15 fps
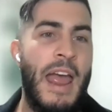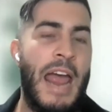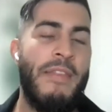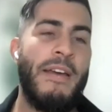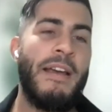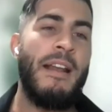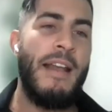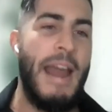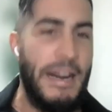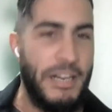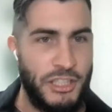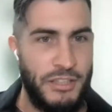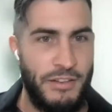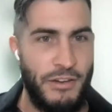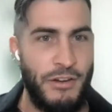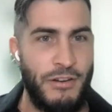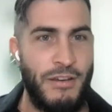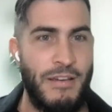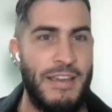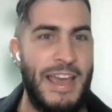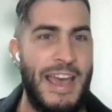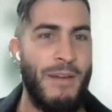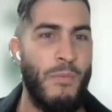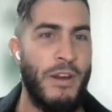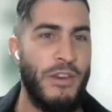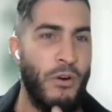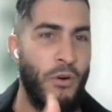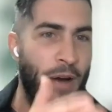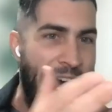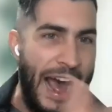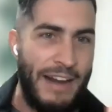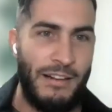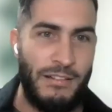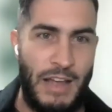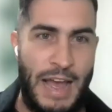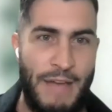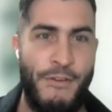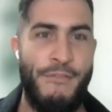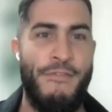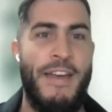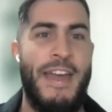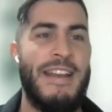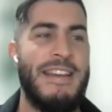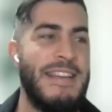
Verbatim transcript: and the connection that you can get when you're at a live event.